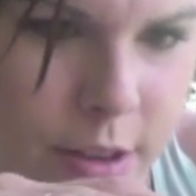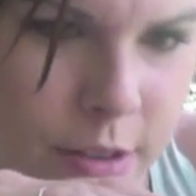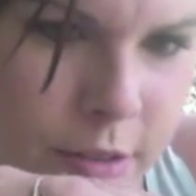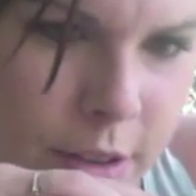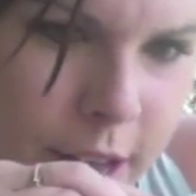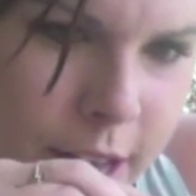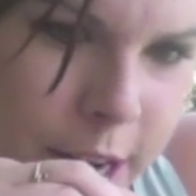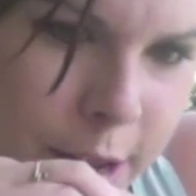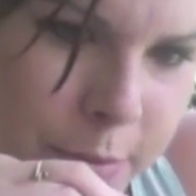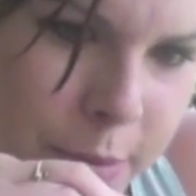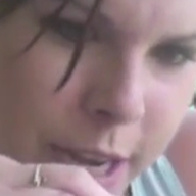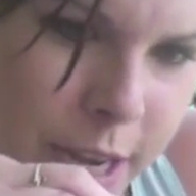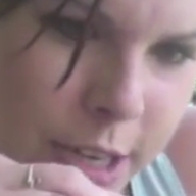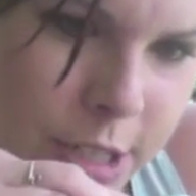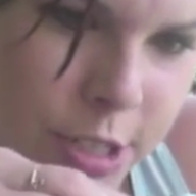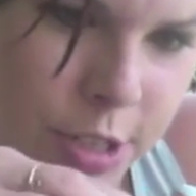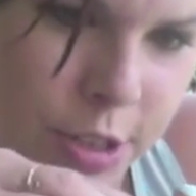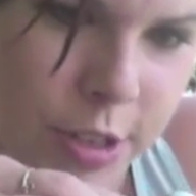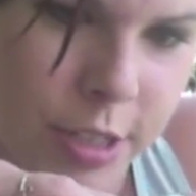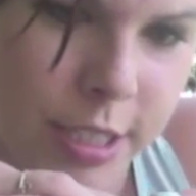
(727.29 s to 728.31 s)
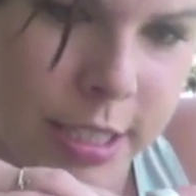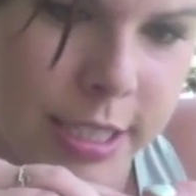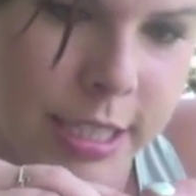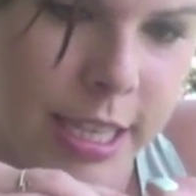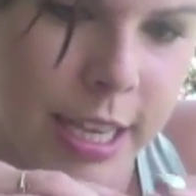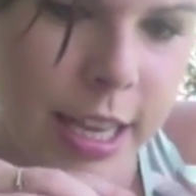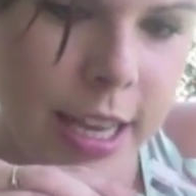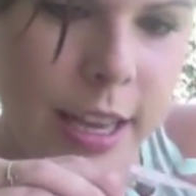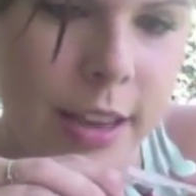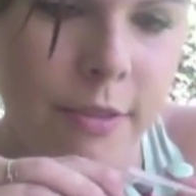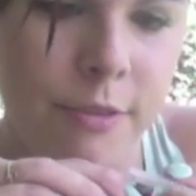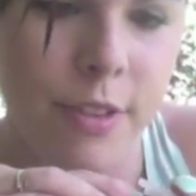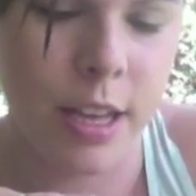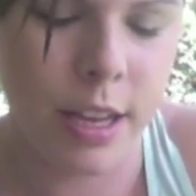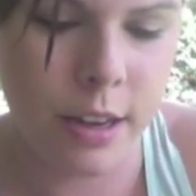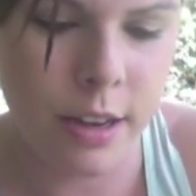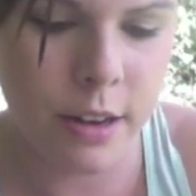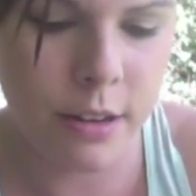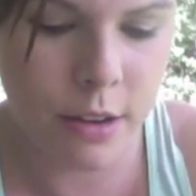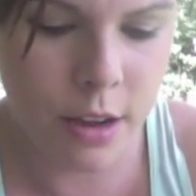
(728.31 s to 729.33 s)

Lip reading: go. Kind of make sure it's even.